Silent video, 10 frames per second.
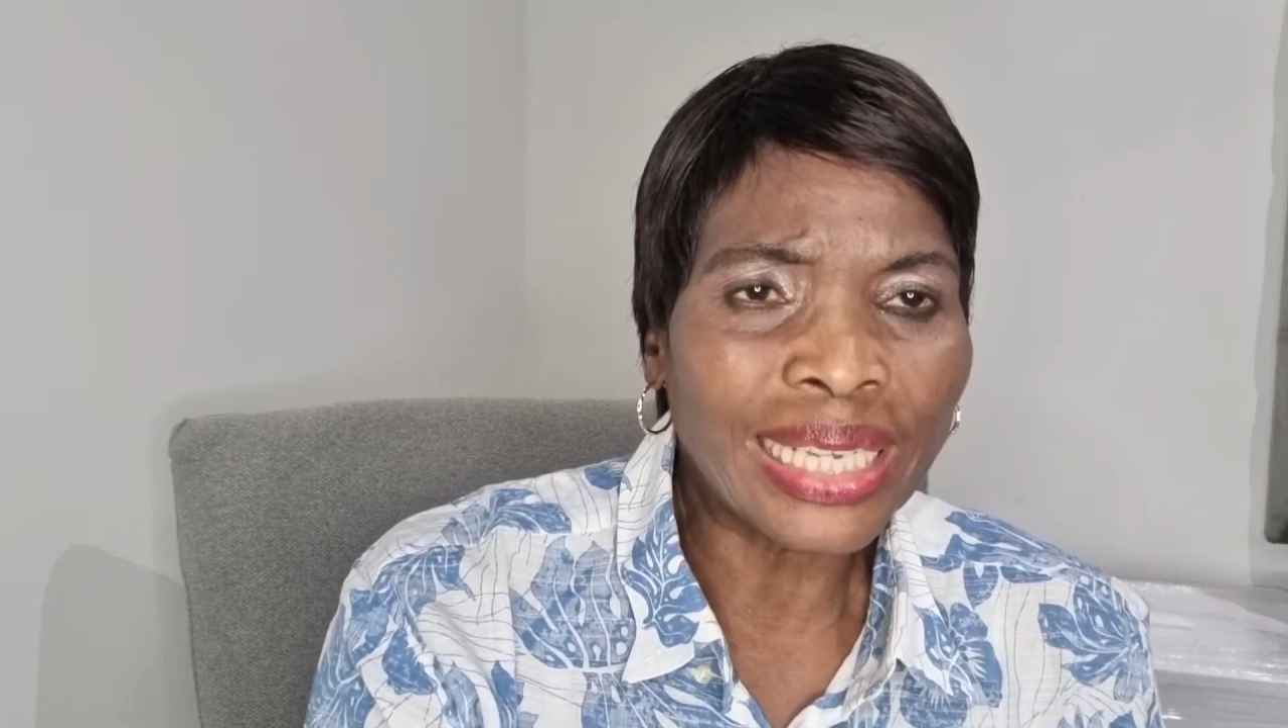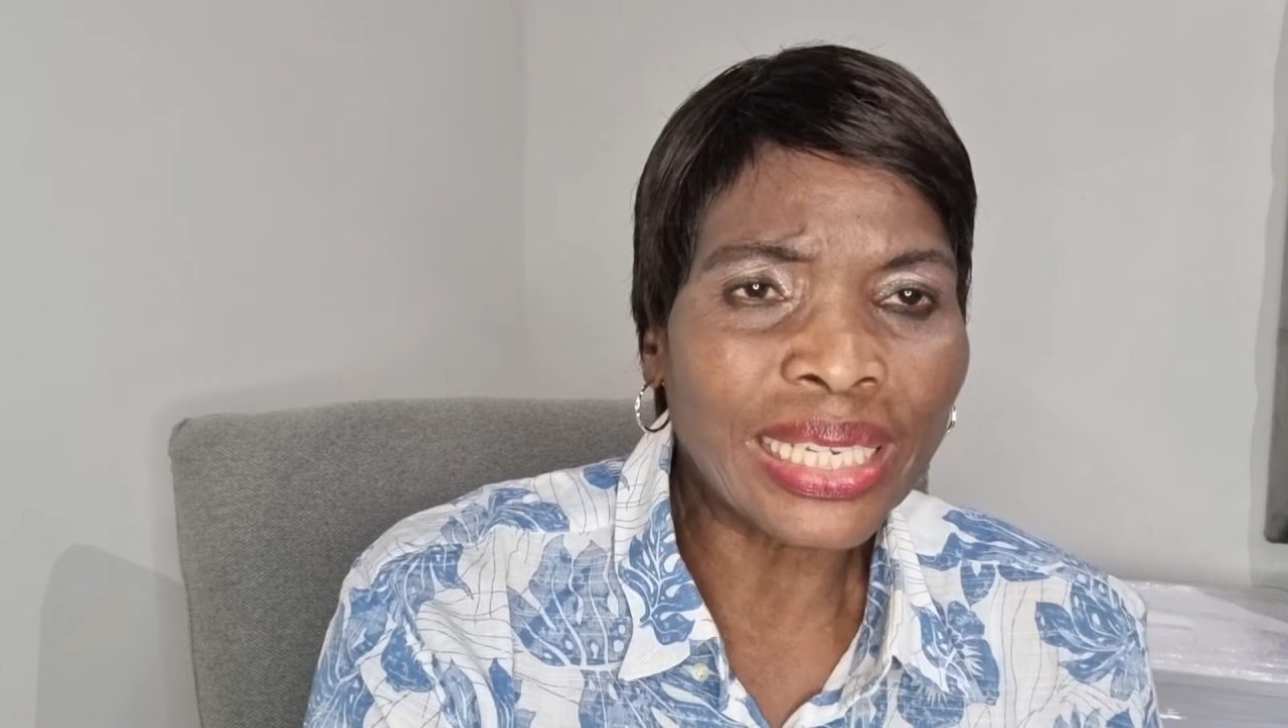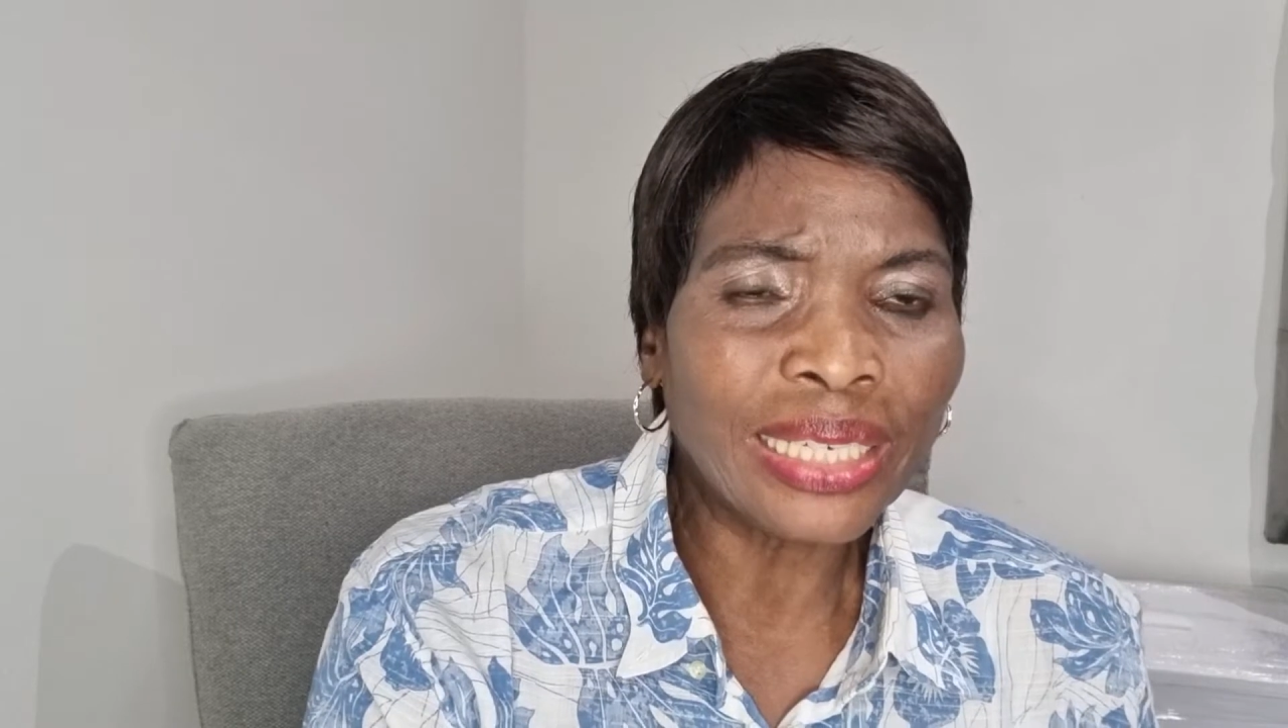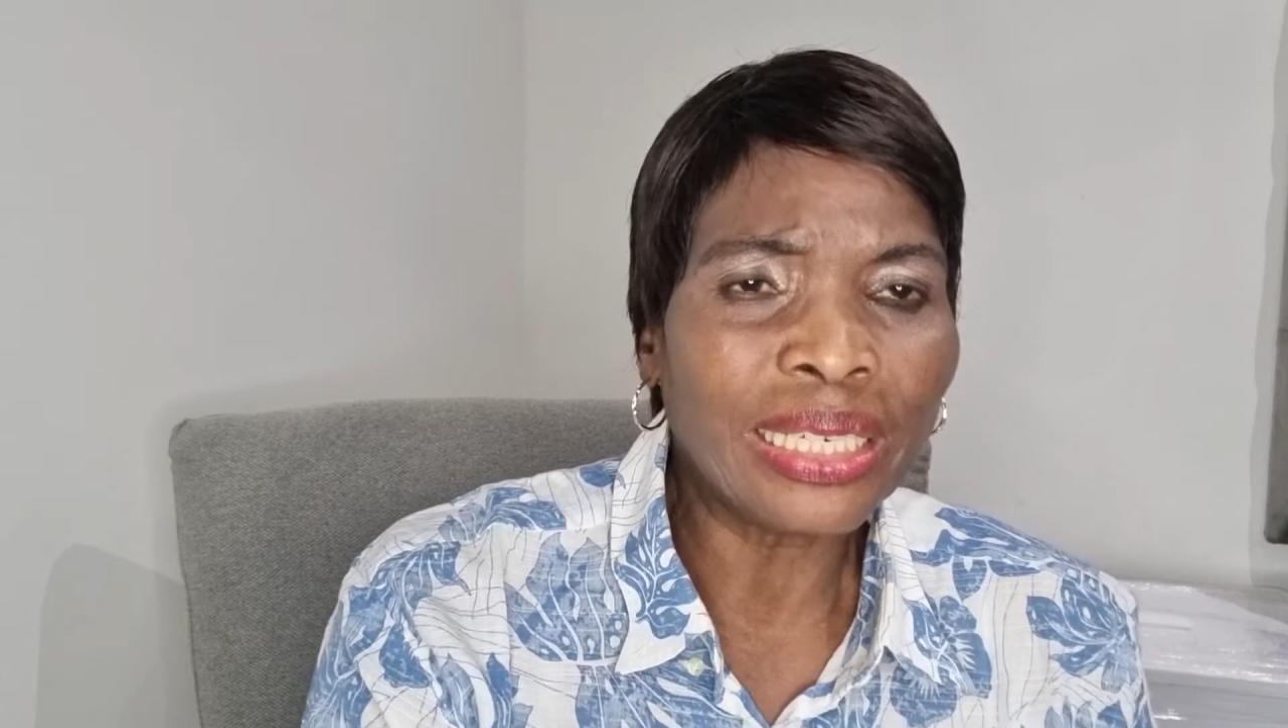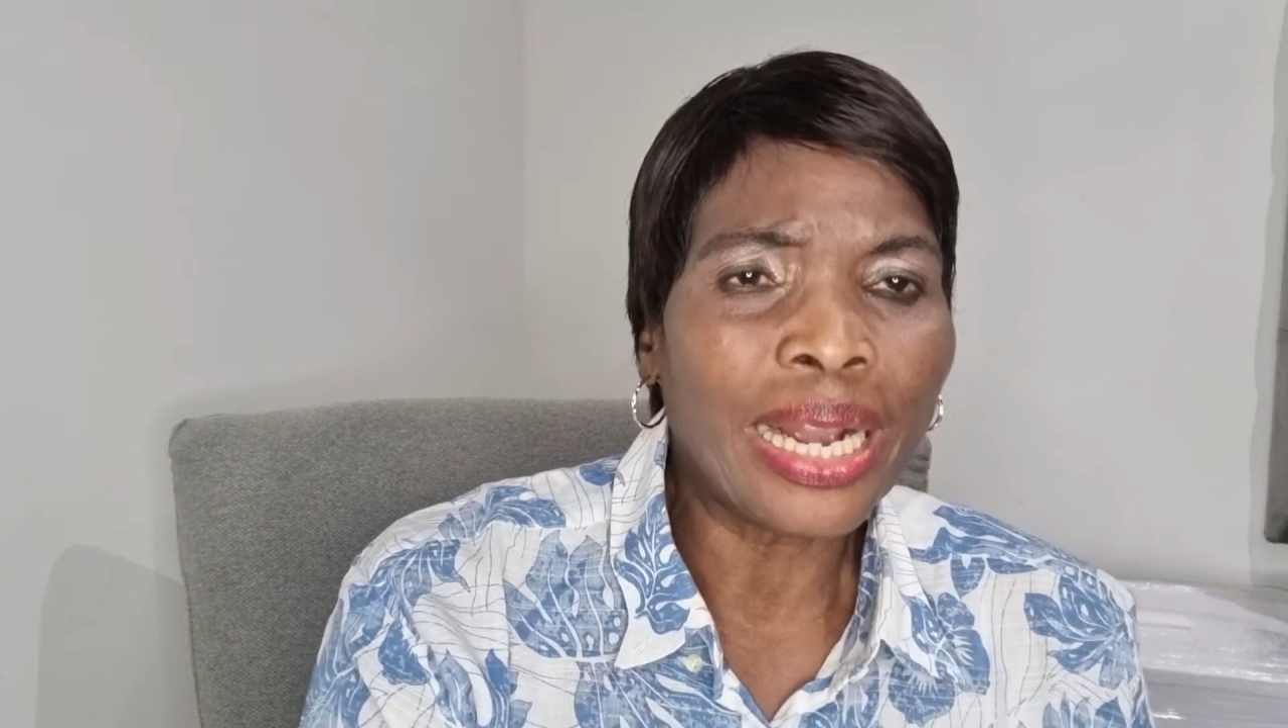
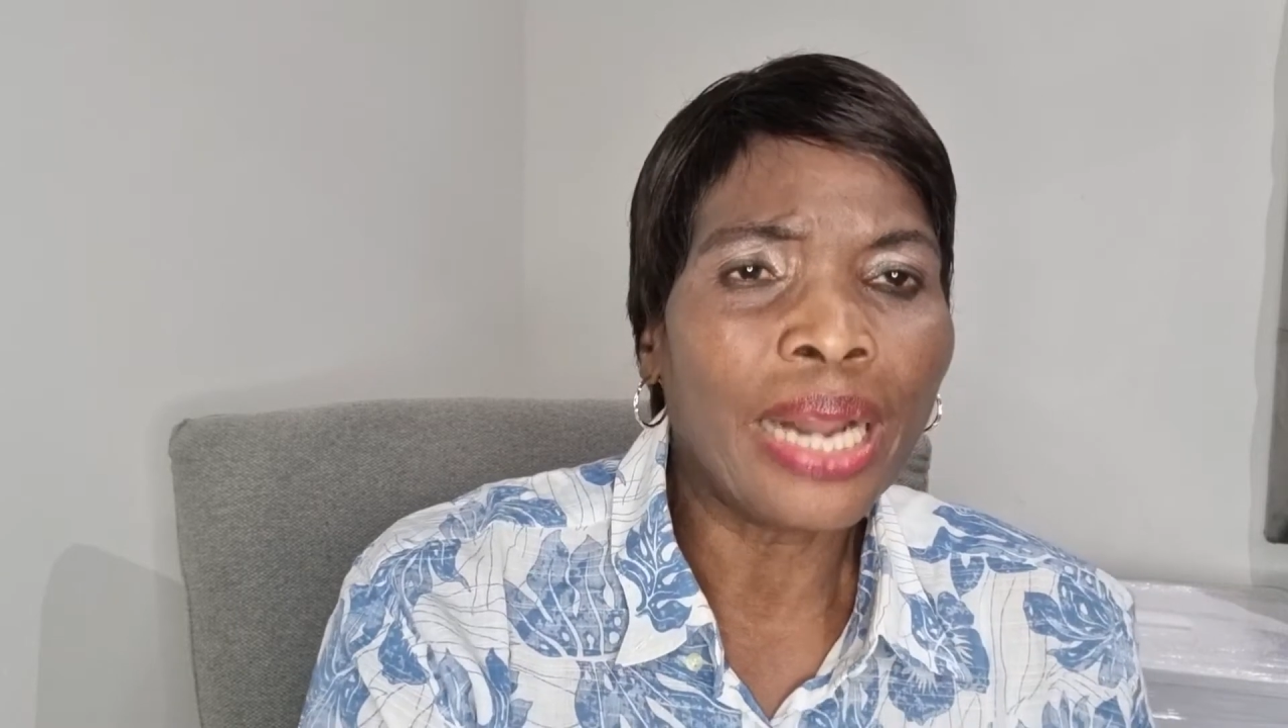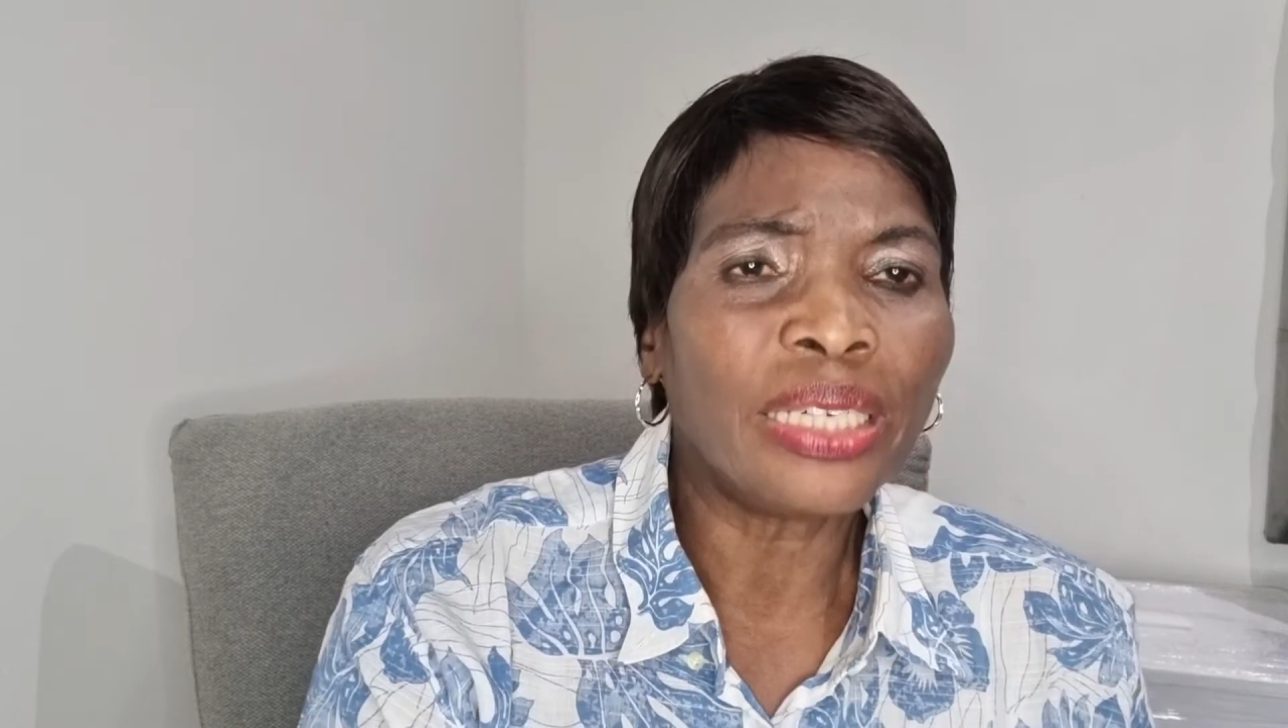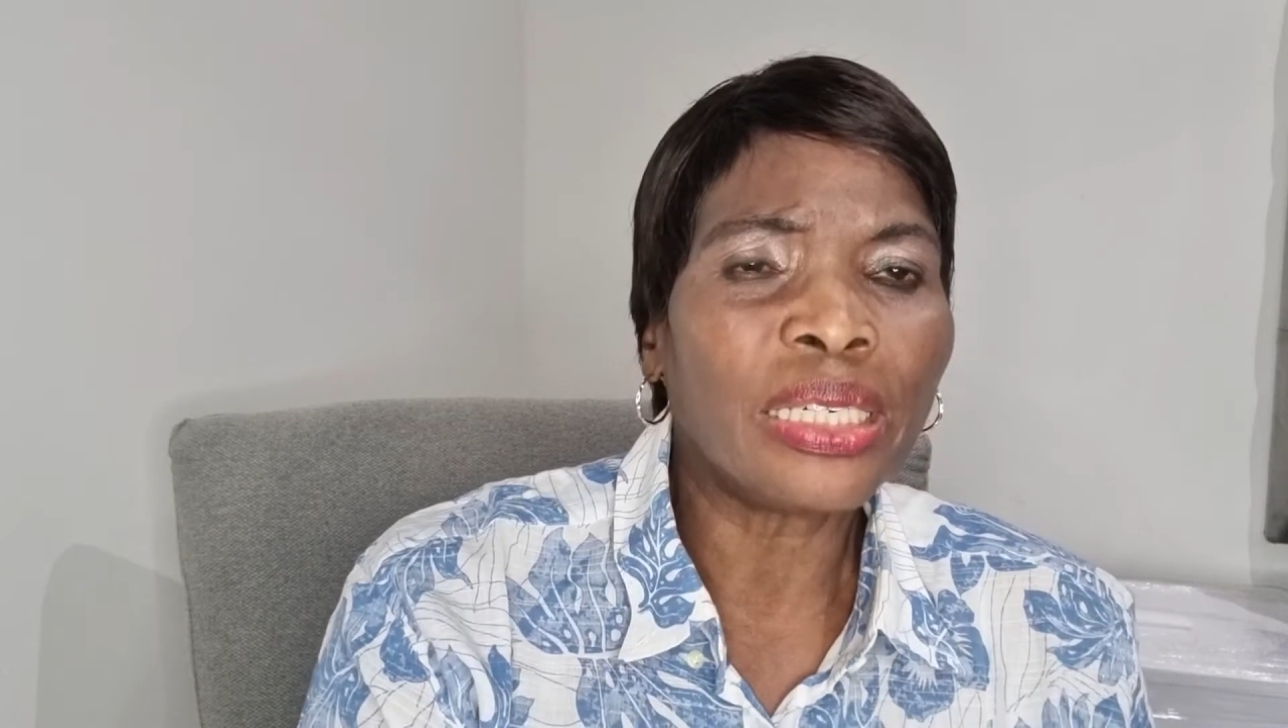surgical